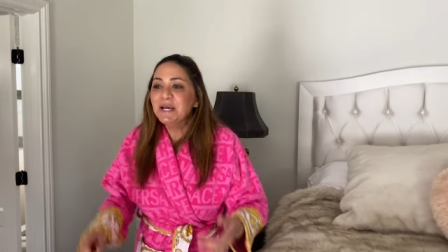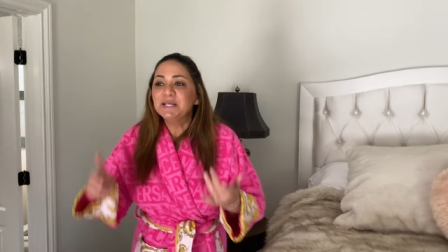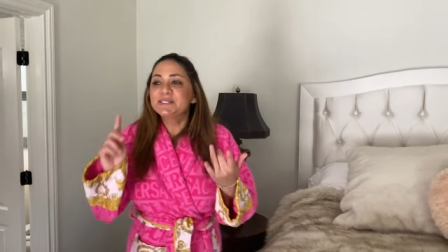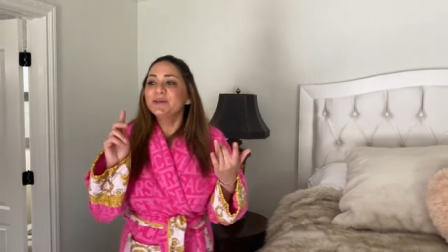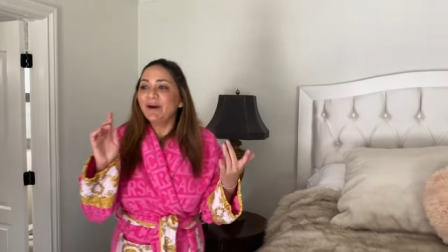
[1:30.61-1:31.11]

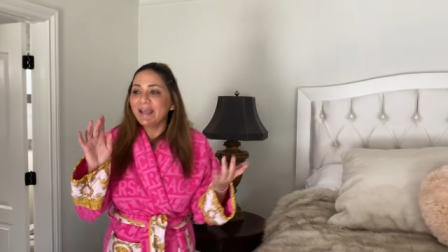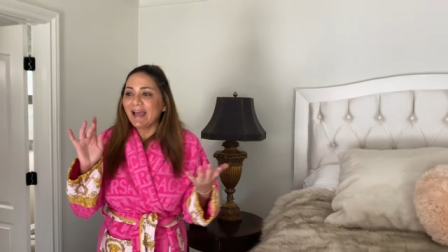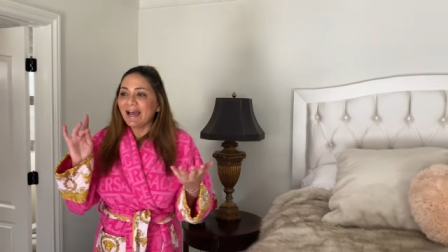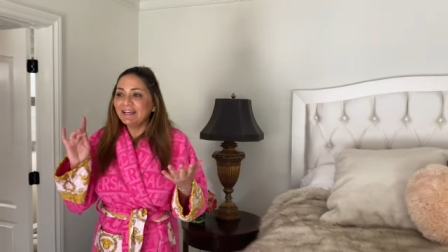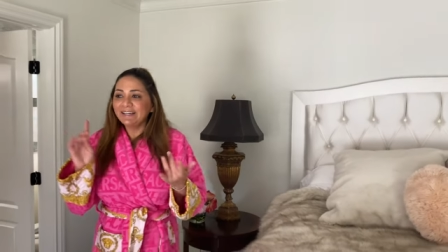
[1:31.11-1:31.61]
So I
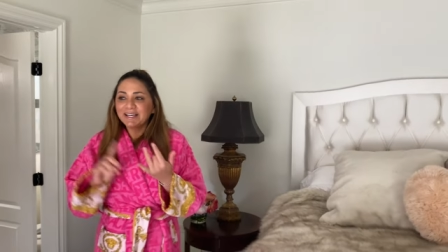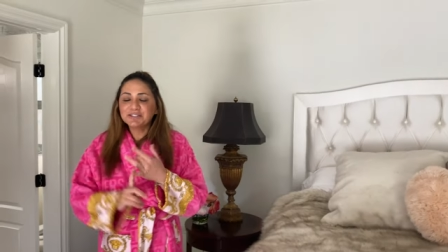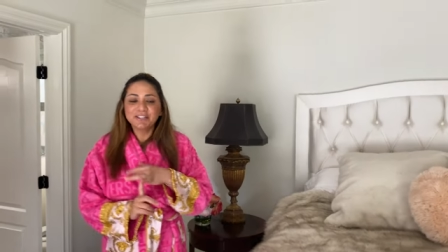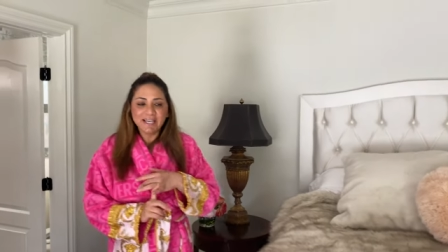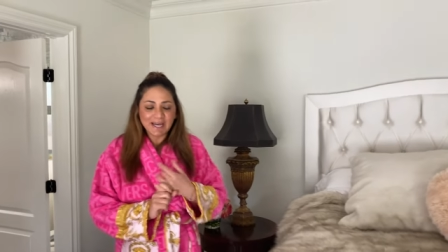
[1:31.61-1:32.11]
had, I
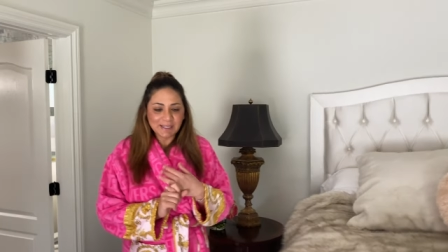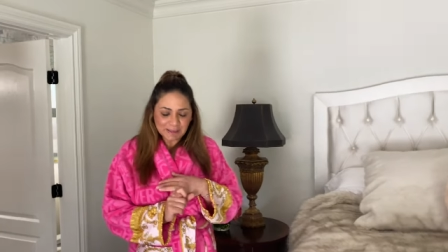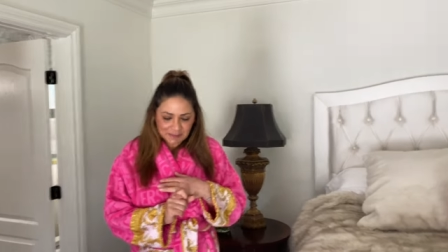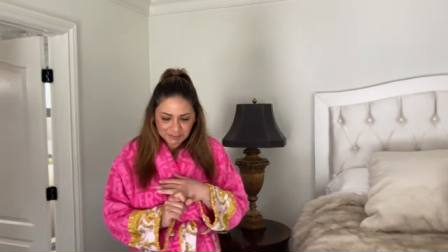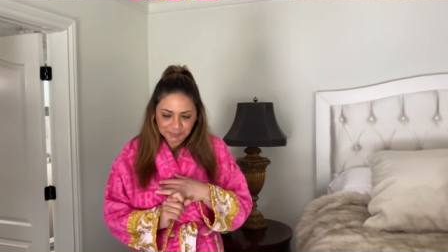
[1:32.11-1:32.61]
actually had,
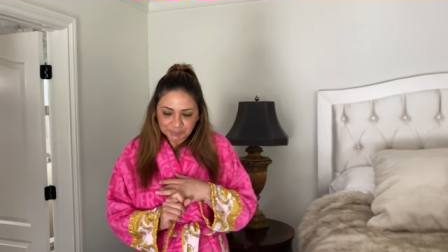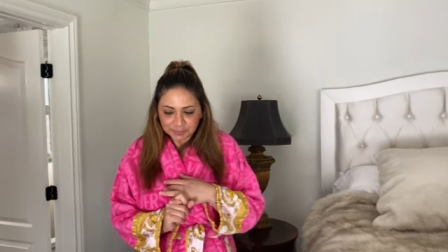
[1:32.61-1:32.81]
um,